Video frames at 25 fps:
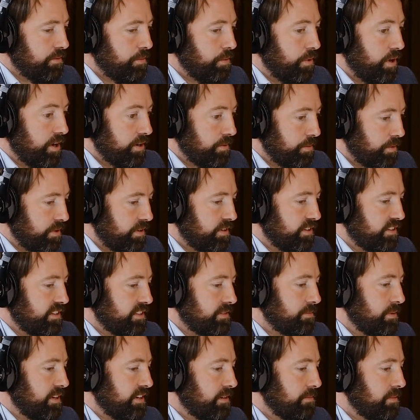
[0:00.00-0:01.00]
what we're going to
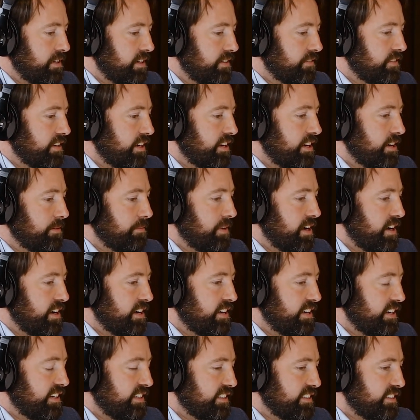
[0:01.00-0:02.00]
spend a bit of time
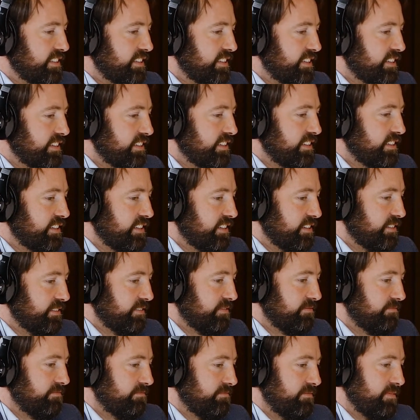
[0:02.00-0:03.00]
on, and
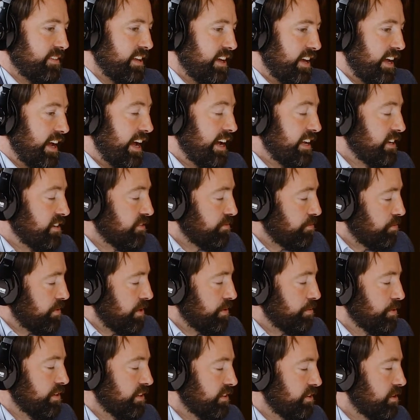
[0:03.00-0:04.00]
and
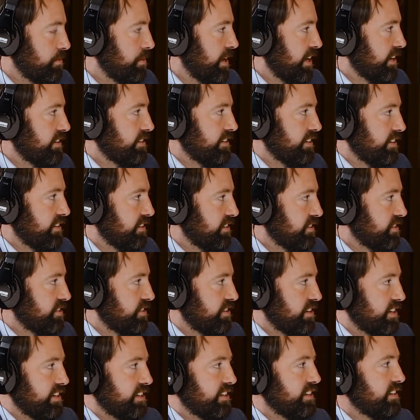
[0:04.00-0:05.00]
we will go back to
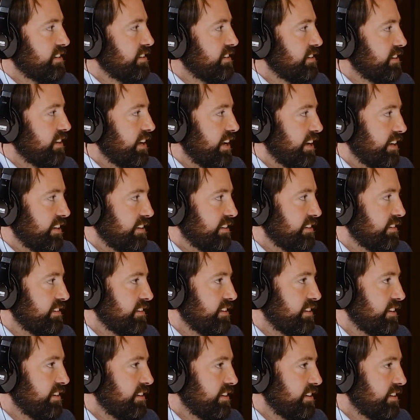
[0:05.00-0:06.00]
industry and
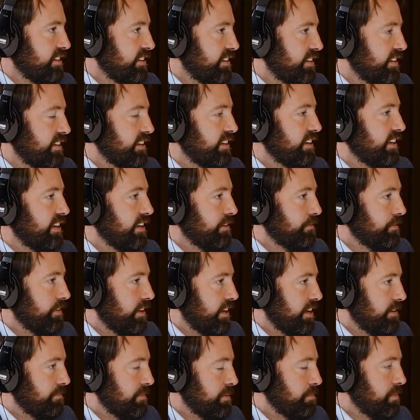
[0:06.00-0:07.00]
give
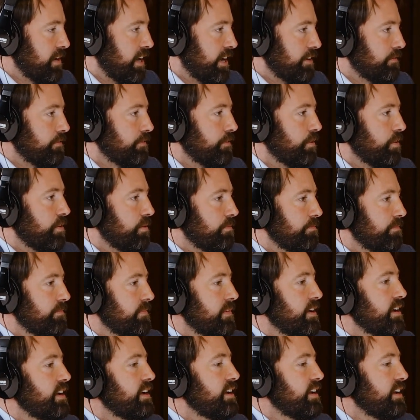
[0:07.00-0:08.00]
them a platform.
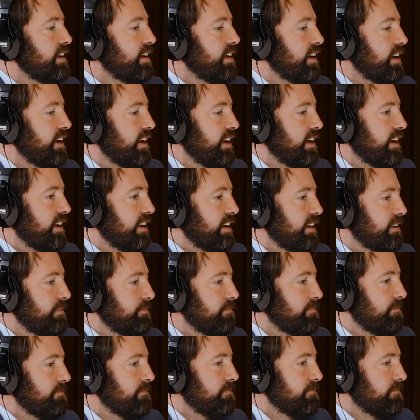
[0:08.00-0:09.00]

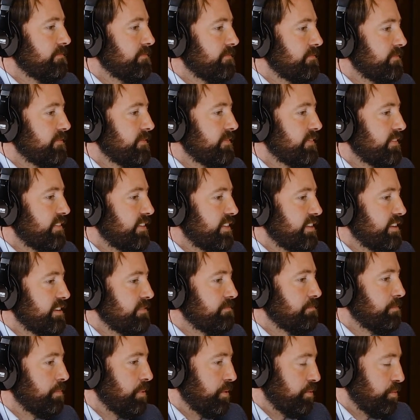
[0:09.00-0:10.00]

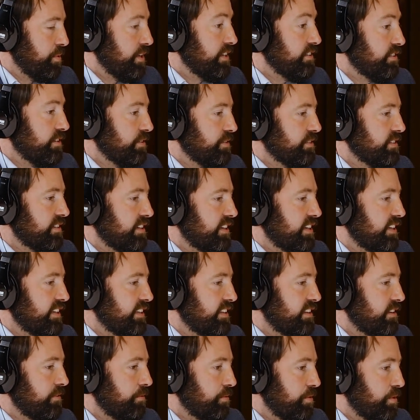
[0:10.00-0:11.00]
But we do
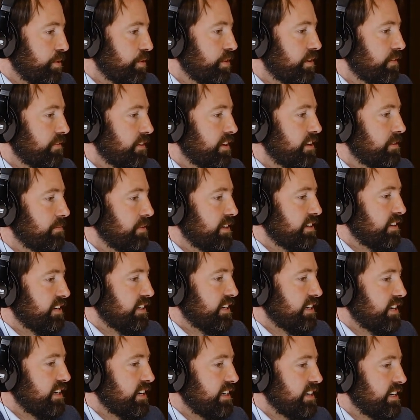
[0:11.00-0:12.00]
see the role of the
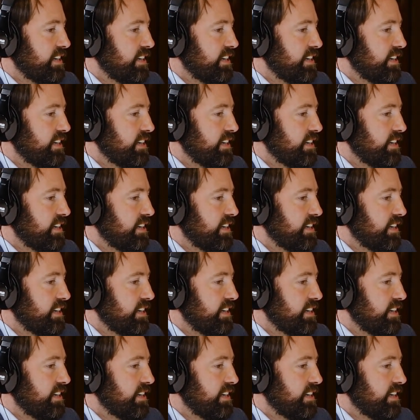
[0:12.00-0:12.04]
committee